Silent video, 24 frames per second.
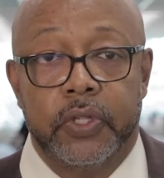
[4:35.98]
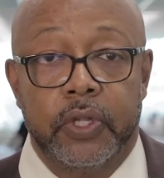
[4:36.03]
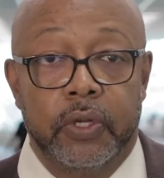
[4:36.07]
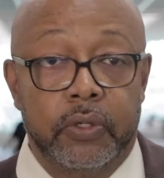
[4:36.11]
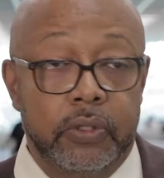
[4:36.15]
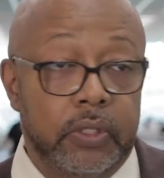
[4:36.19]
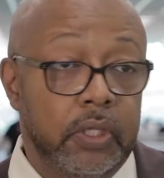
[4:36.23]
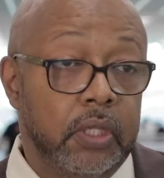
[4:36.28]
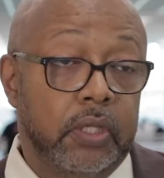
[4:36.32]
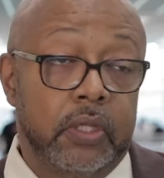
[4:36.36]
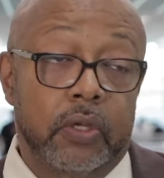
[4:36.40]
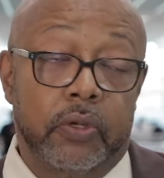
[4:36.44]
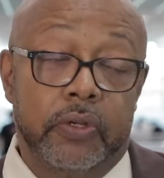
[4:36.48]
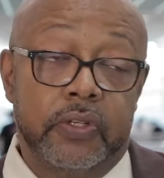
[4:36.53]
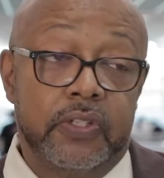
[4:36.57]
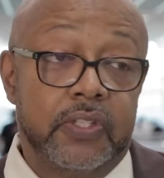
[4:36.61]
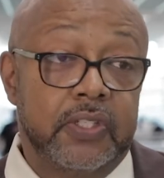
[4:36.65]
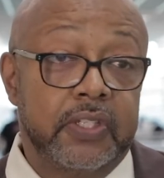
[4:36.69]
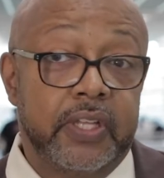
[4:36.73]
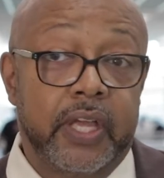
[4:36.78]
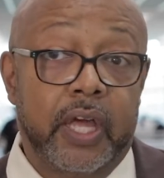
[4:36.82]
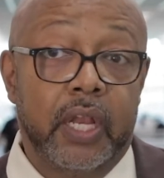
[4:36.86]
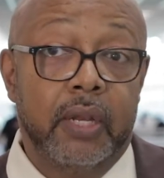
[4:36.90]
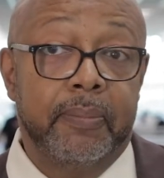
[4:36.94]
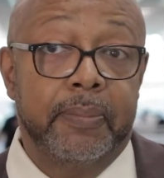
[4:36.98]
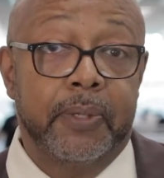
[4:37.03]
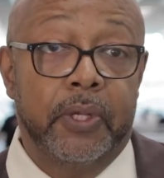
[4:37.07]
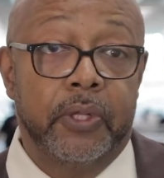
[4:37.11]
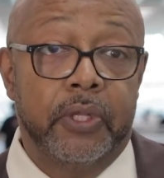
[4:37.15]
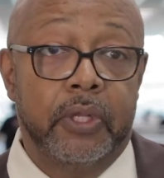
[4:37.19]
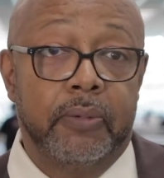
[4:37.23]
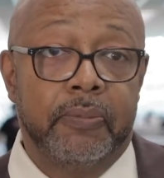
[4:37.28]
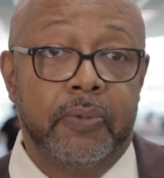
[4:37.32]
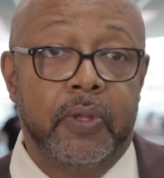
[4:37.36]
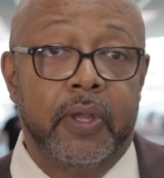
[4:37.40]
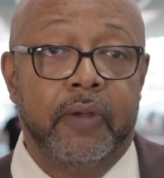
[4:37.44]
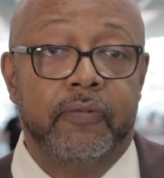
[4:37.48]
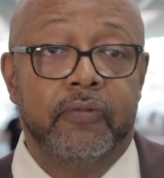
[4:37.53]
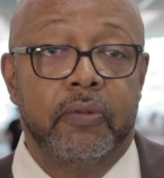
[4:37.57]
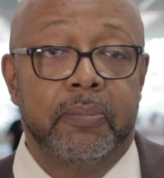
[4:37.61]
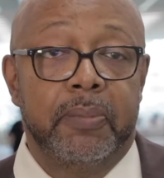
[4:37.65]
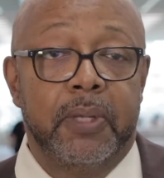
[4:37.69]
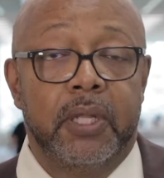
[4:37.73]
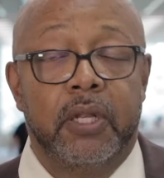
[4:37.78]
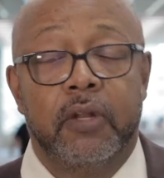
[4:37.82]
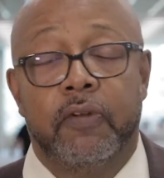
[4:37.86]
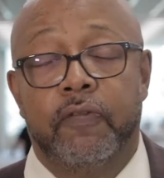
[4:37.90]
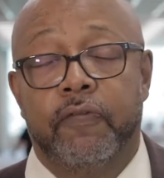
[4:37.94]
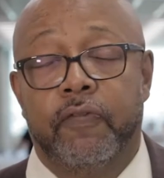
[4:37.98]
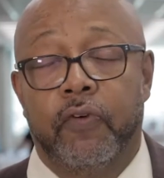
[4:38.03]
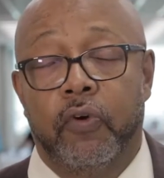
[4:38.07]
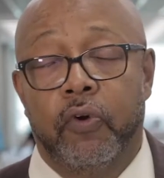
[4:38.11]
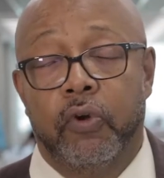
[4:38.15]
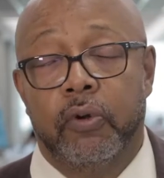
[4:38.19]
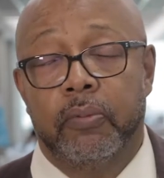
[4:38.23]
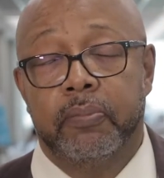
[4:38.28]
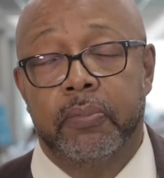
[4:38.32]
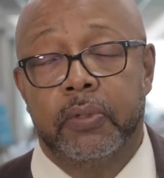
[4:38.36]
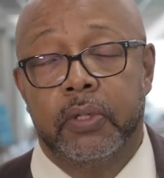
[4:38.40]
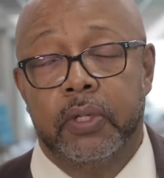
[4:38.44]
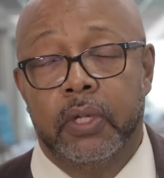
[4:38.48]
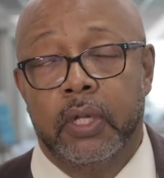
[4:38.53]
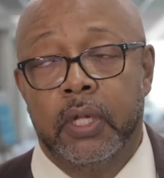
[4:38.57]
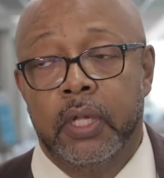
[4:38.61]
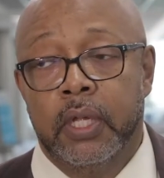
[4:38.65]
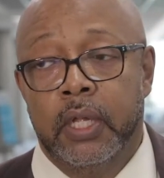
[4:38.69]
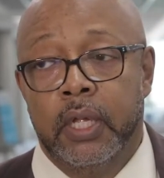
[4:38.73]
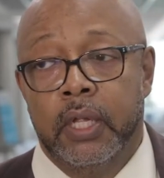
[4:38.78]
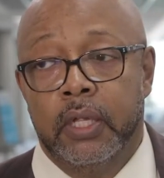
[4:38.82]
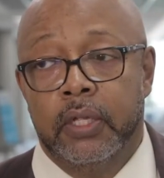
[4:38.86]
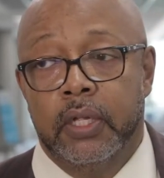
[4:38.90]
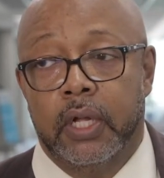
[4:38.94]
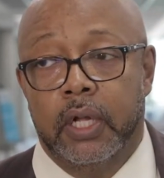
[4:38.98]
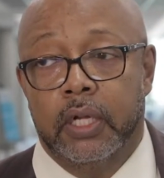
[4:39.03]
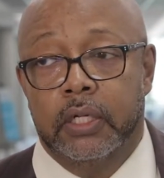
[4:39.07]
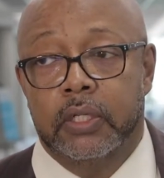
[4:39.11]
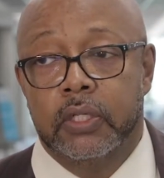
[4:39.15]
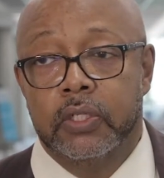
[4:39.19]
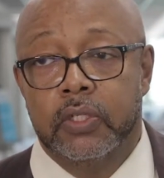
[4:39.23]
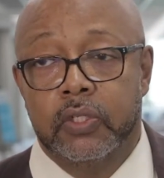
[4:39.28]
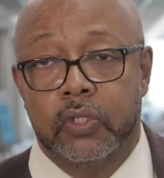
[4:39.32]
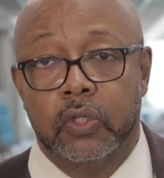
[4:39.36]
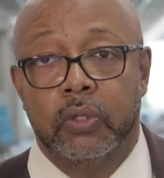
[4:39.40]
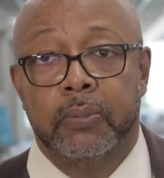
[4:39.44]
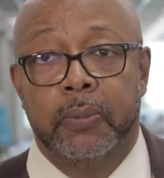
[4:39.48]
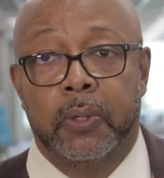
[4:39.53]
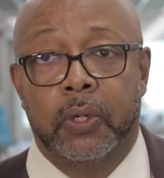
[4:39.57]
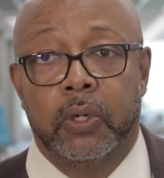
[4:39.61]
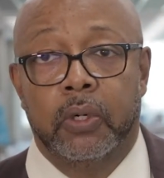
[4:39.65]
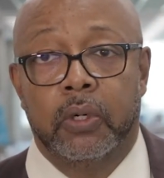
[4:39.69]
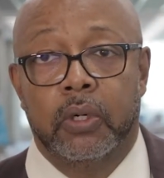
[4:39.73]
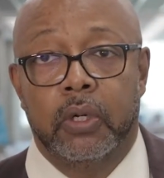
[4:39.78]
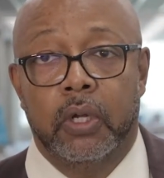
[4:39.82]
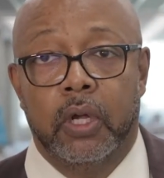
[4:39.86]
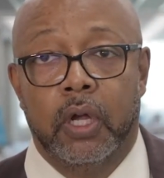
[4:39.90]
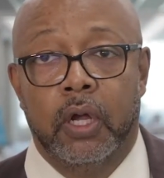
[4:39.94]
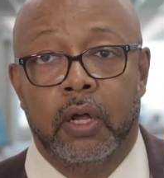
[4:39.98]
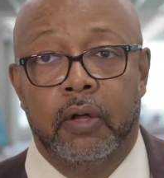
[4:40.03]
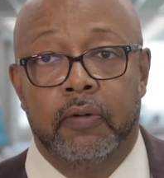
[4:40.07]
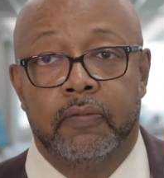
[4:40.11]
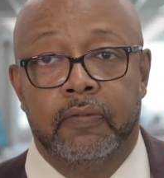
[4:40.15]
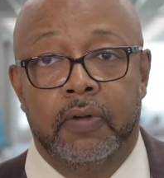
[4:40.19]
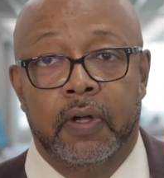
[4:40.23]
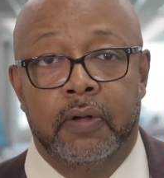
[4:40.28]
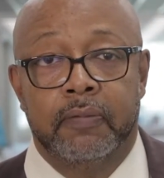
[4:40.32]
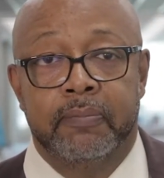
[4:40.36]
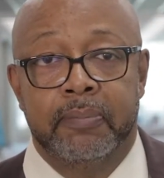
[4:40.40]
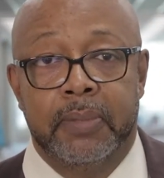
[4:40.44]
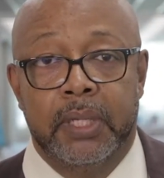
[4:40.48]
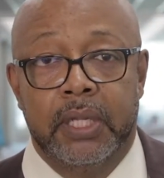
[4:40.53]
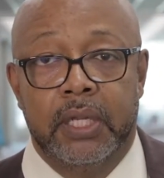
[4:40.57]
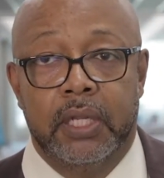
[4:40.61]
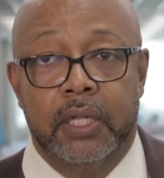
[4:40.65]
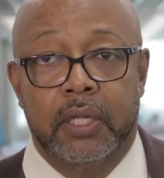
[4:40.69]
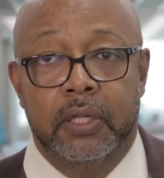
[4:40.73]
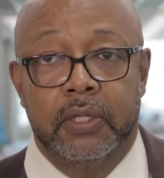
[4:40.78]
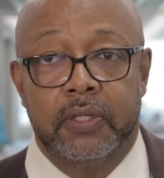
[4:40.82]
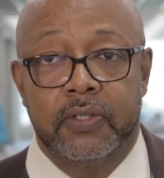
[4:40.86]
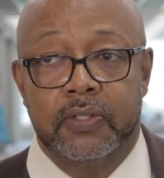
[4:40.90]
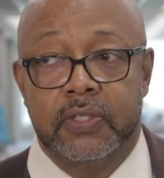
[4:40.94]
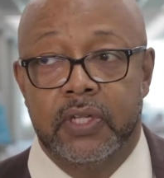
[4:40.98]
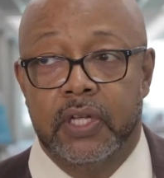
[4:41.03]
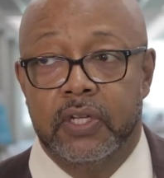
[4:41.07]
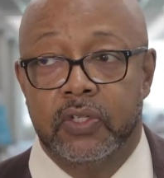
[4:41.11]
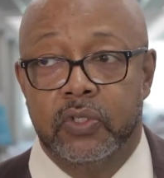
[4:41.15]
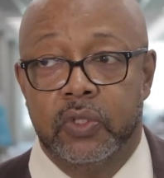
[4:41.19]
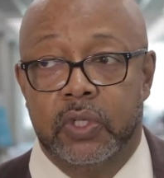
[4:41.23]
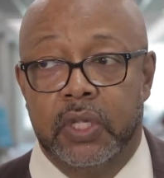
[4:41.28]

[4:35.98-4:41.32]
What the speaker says: Yeah, the onus has got to be on them. You have to be an informed consumer of media these days.